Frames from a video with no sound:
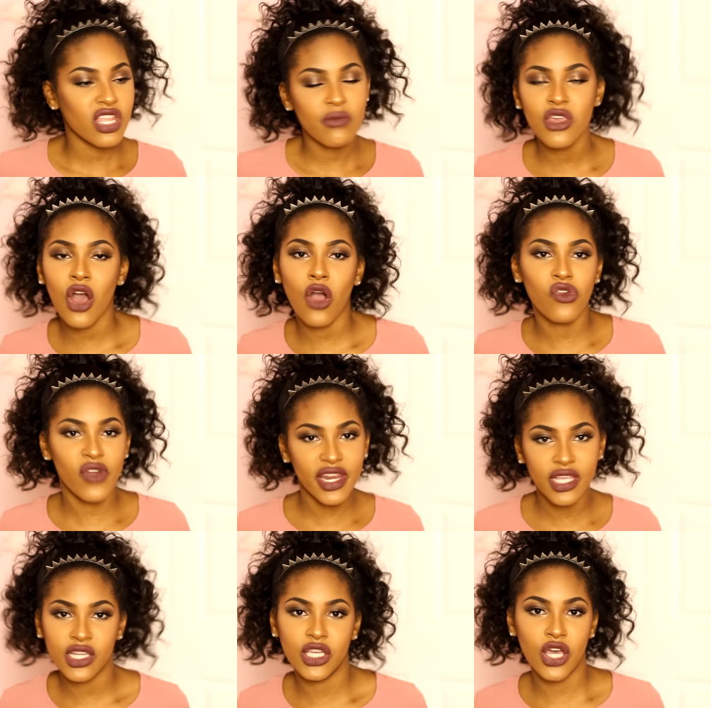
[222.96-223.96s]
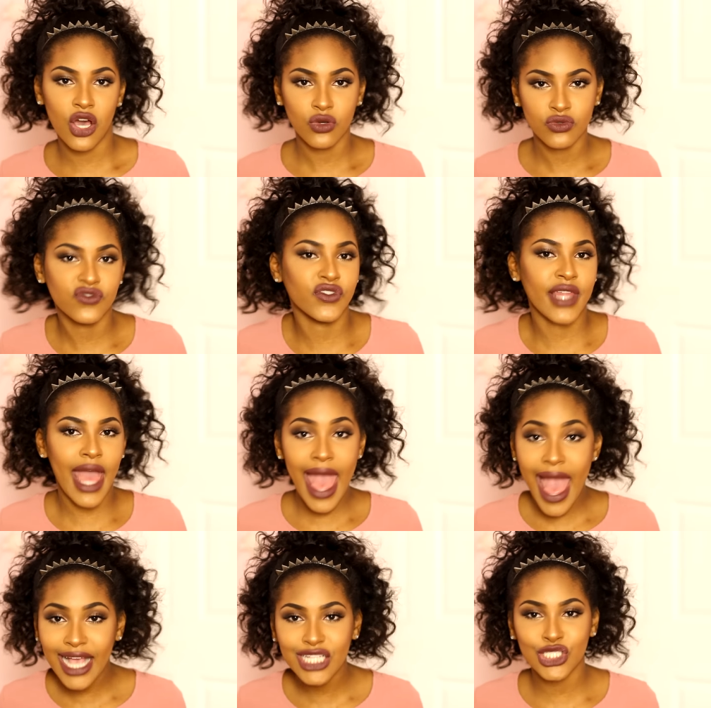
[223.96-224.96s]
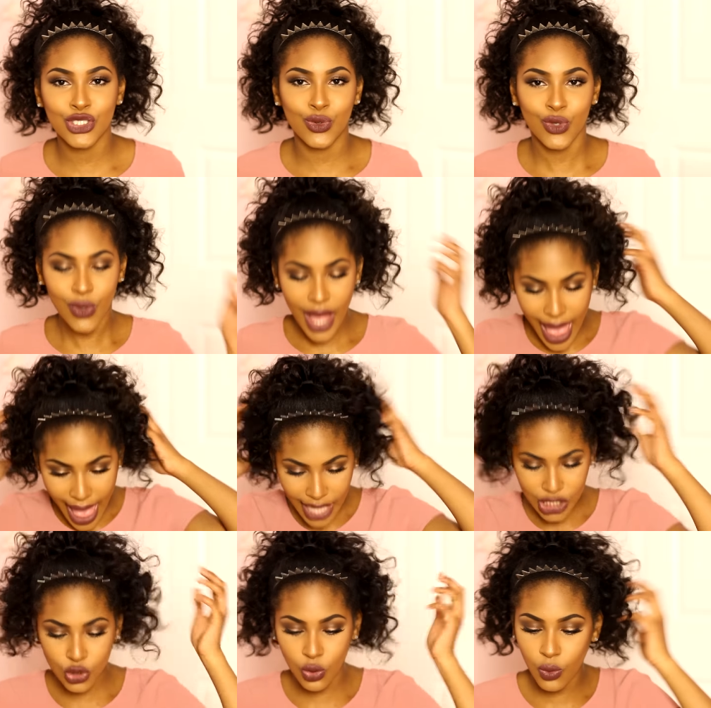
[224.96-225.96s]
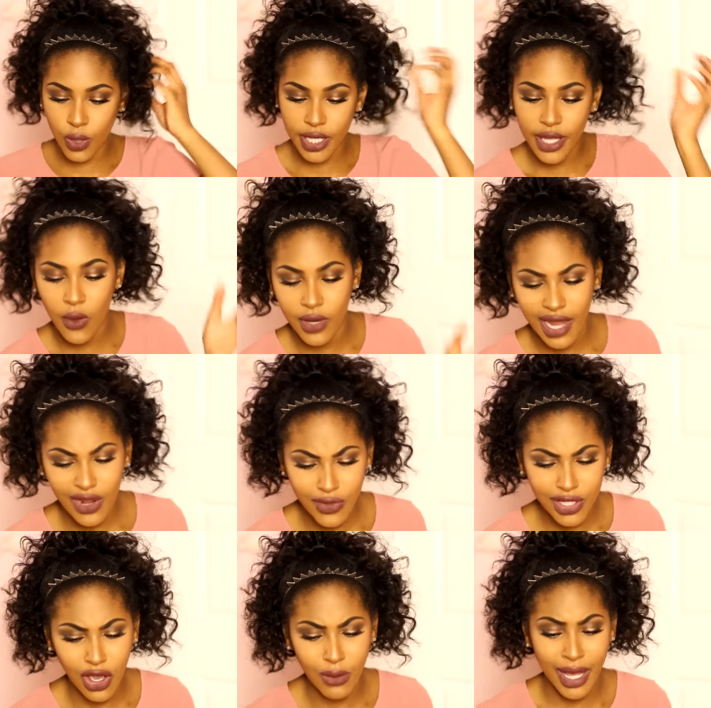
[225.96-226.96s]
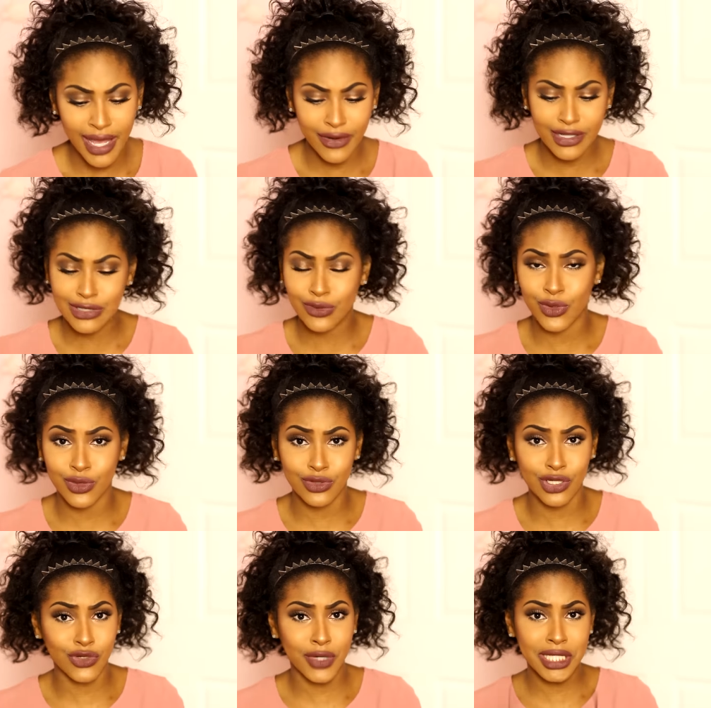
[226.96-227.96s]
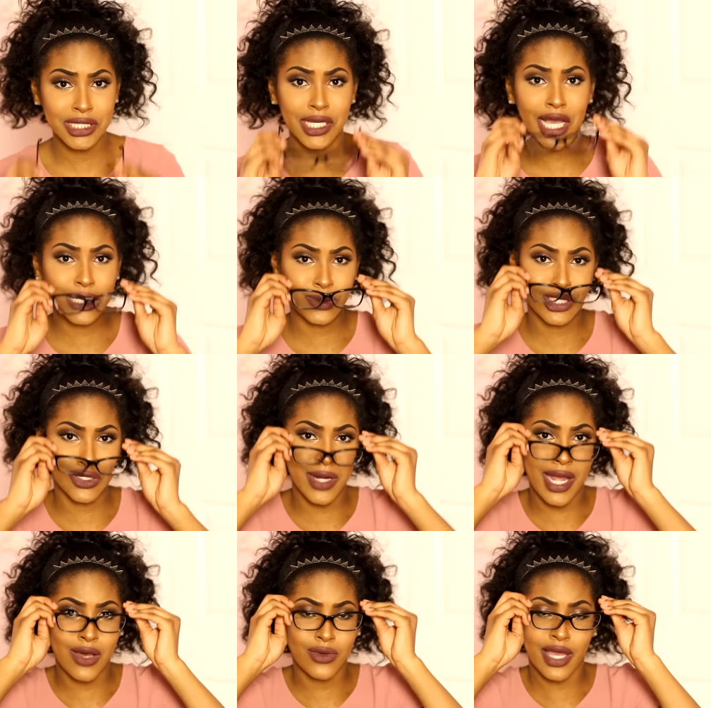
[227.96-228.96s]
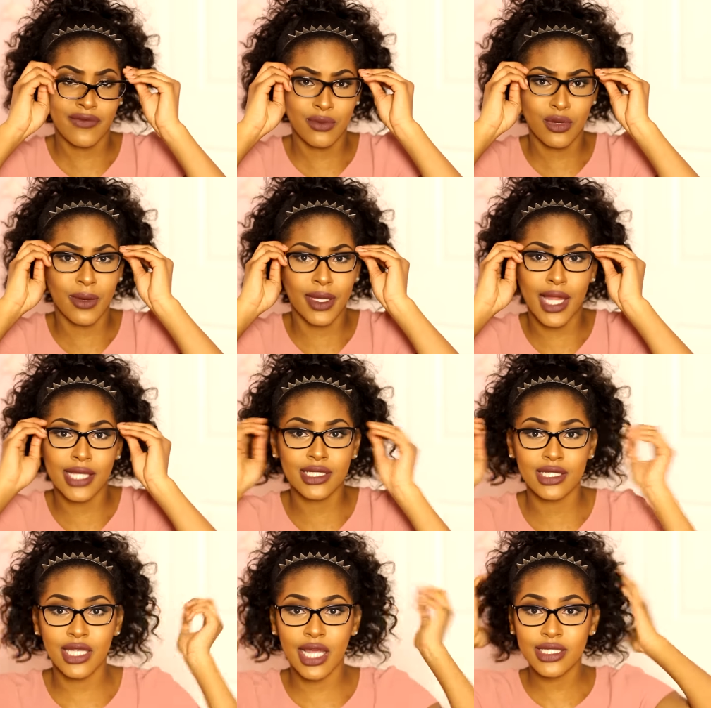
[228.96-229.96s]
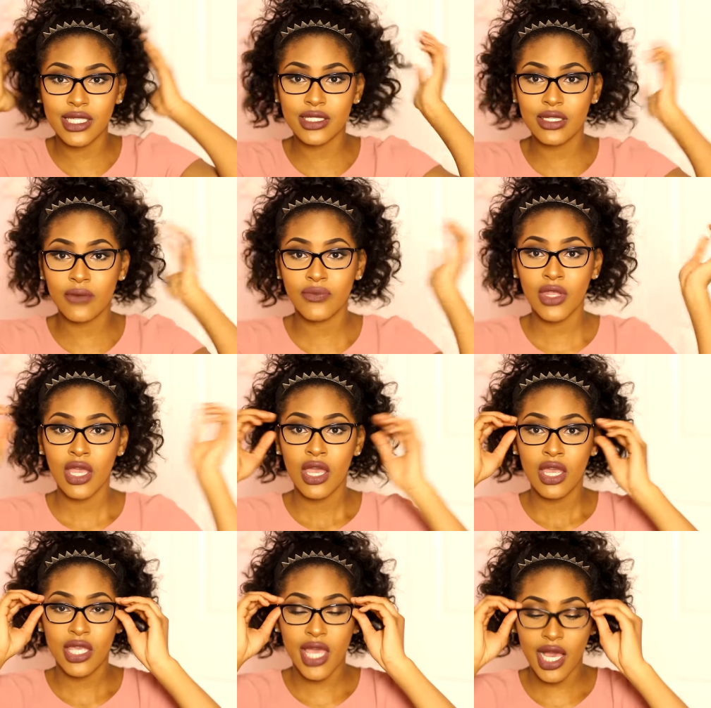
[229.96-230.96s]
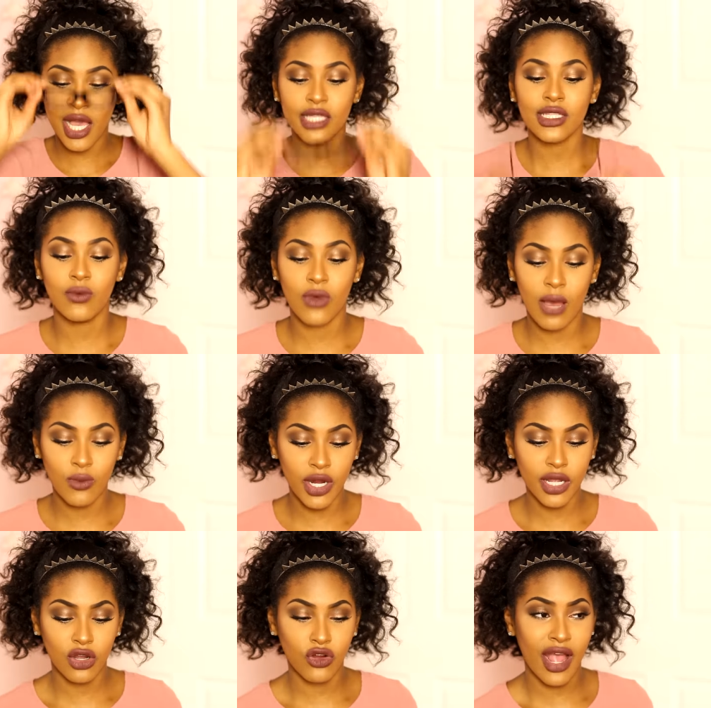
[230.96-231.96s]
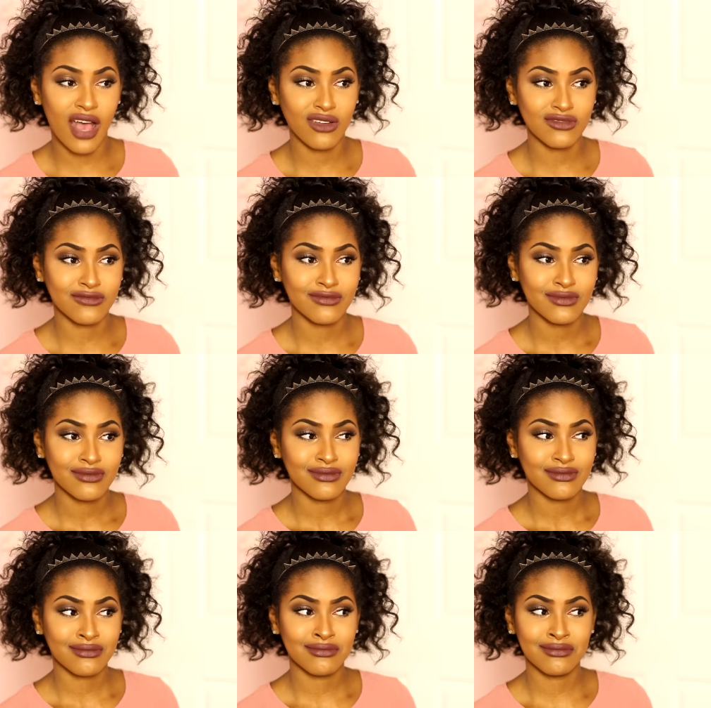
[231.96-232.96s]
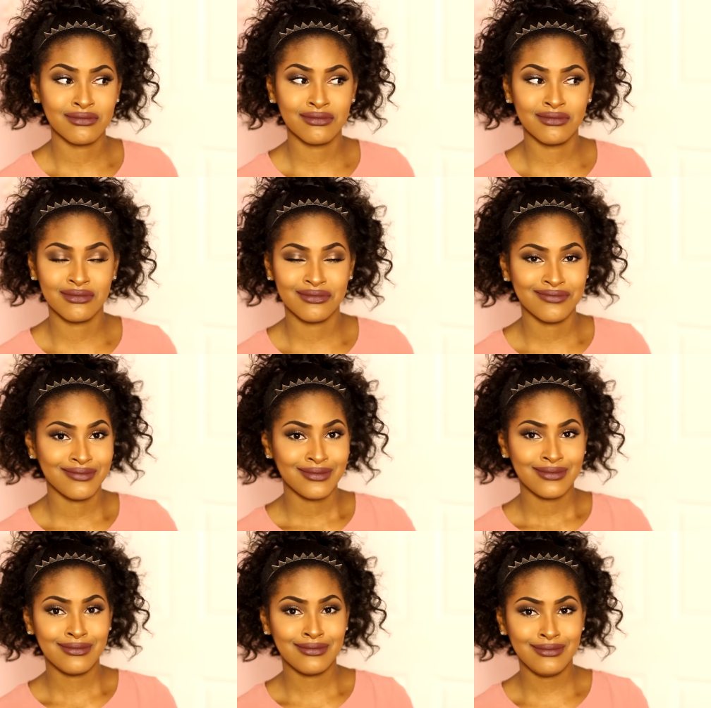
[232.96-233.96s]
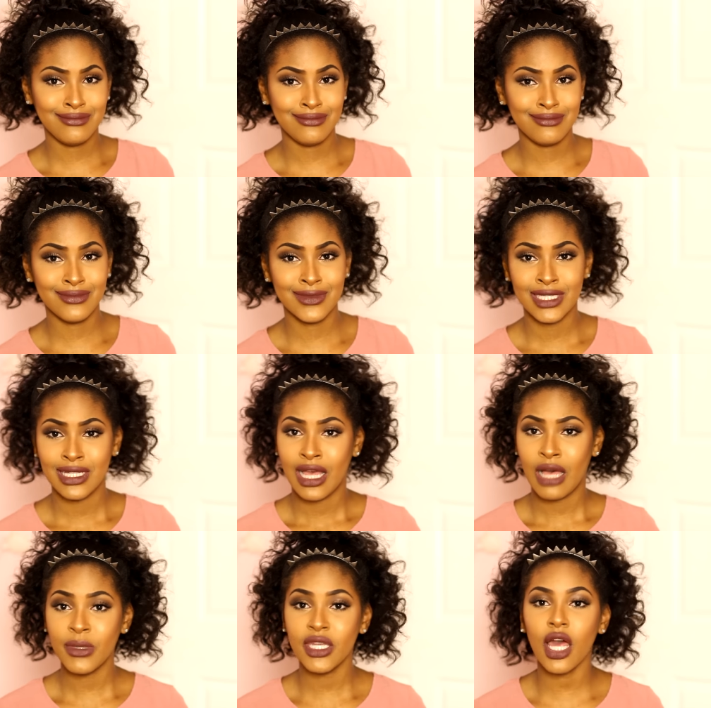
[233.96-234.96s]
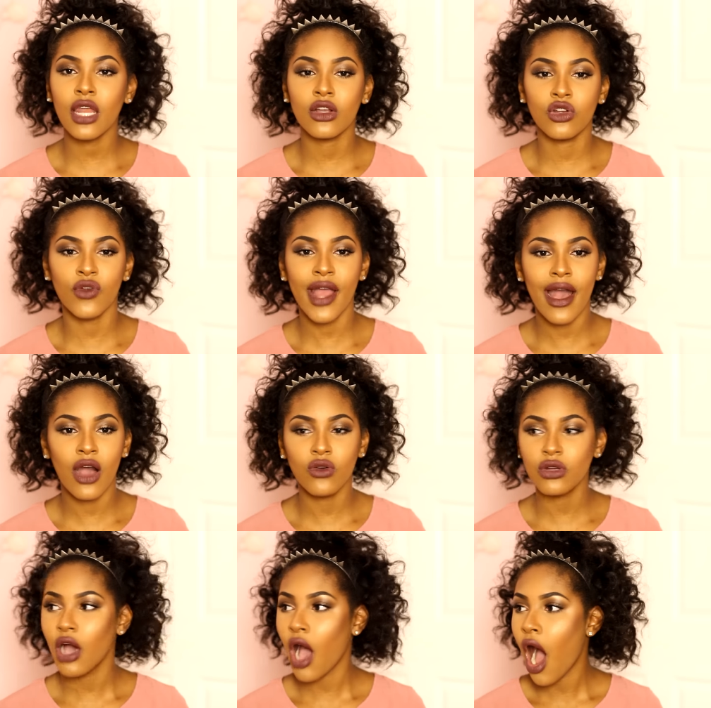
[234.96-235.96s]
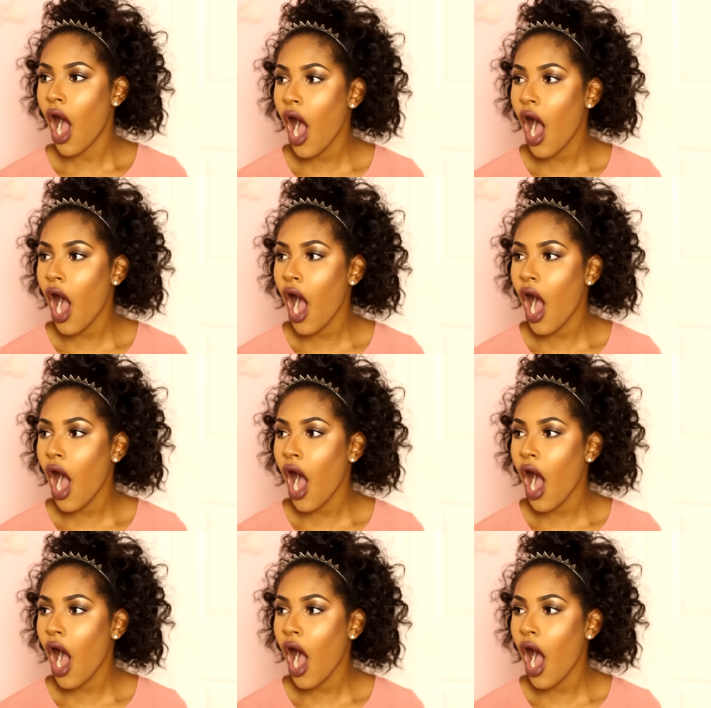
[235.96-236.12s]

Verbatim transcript: get me all ready to go for the actual, actual workout. And I really hope my hair doesn't look, crazy, guys, with the crown. I have to put on my glasses because I can not see. Yeah, guys, I'm, I'm wearing a crown. Hmm. Hmm. I mean, not a crown,